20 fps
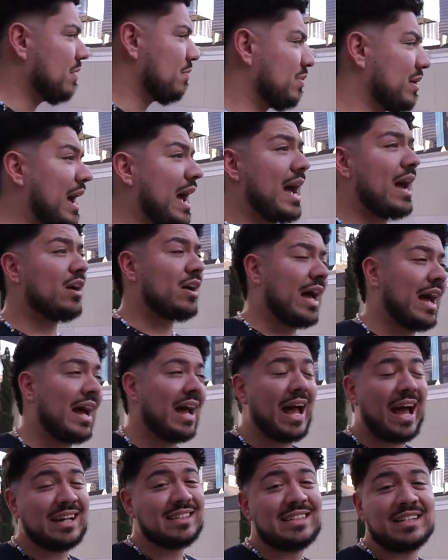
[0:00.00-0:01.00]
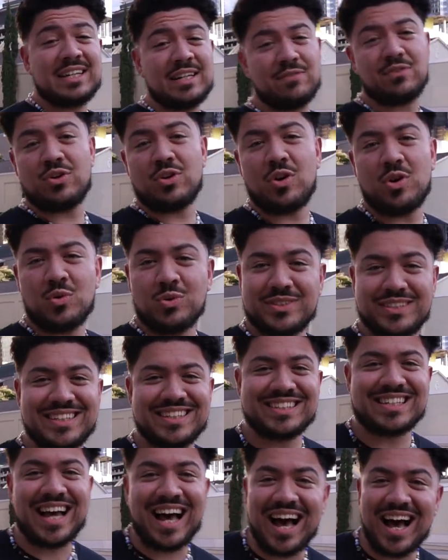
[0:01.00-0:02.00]
But I didn't even know it was
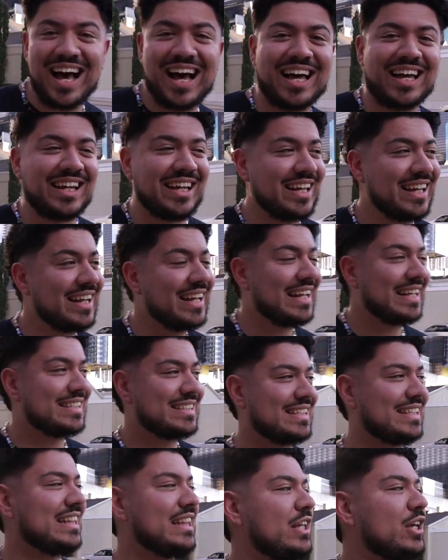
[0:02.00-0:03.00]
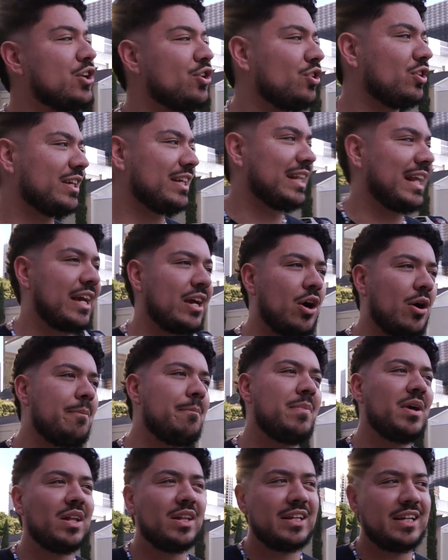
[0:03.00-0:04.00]
this hot. It is literally like a
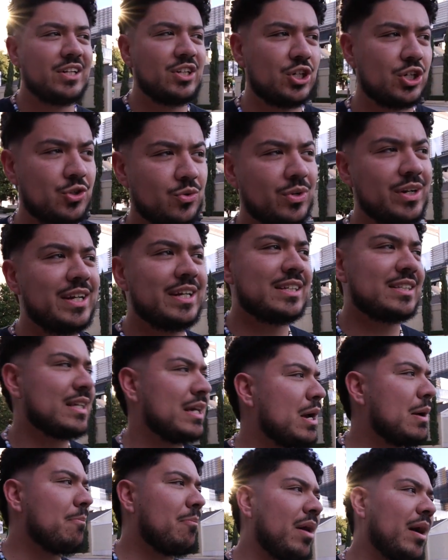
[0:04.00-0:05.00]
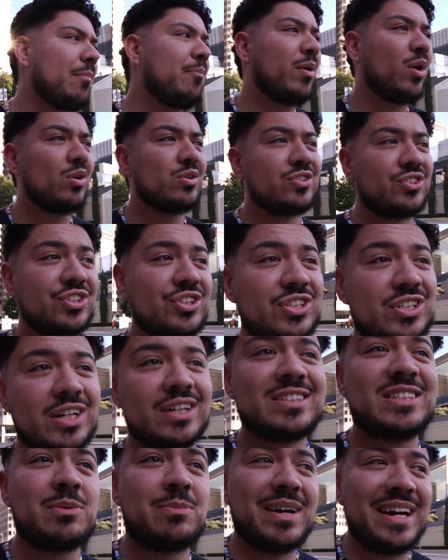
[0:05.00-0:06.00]
million degrees. My balls are
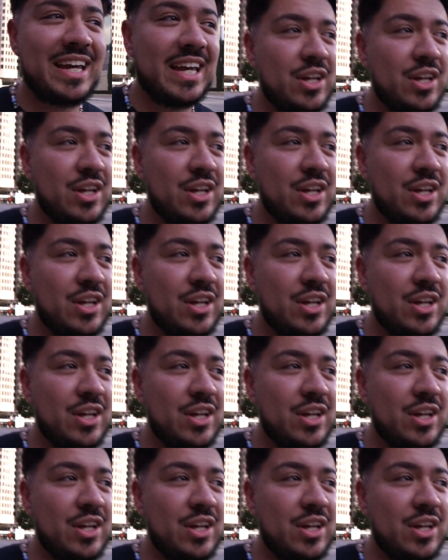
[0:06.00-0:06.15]
stuck to my